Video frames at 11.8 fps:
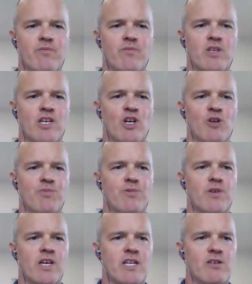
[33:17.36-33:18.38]
help
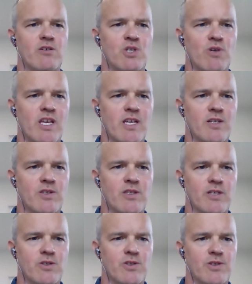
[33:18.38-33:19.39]
kind of showcase
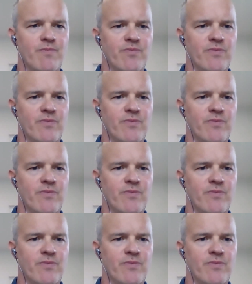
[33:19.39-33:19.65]
this.